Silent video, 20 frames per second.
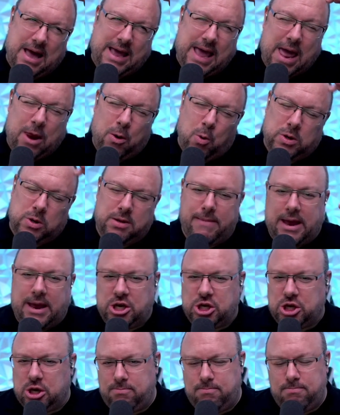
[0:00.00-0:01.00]
Again,
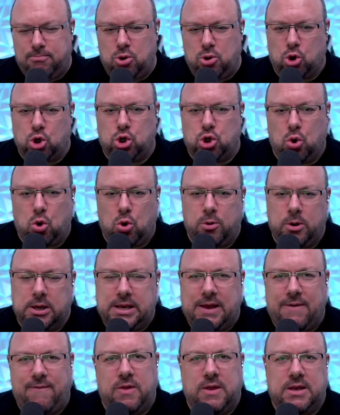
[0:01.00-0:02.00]
automation, not sure,
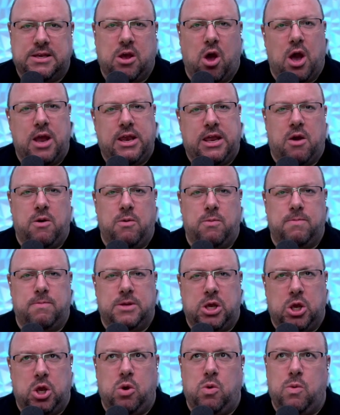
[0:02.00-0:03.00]
because even the Skydio
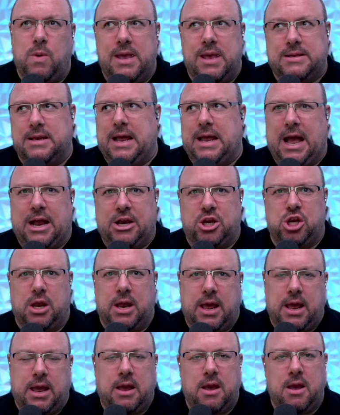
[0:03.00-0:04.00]
2 isn't
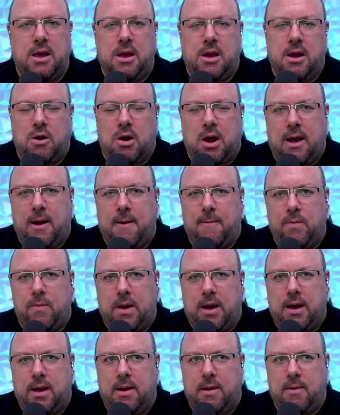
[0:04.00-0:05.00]
actually under
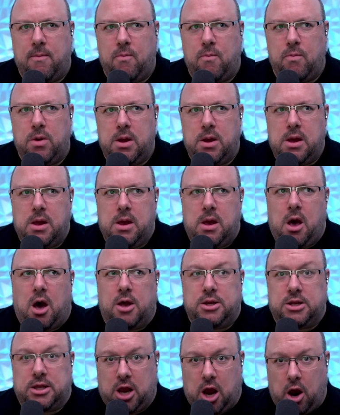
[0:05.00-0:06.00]

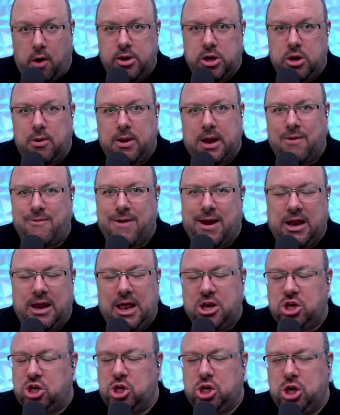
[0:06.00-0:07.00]
the current UK
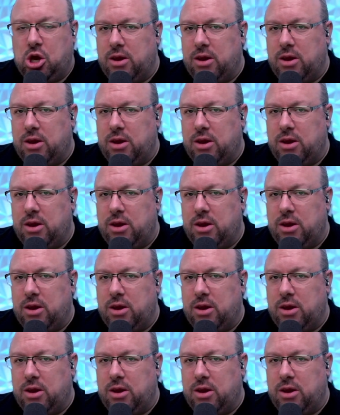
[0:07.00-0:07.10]
regulations.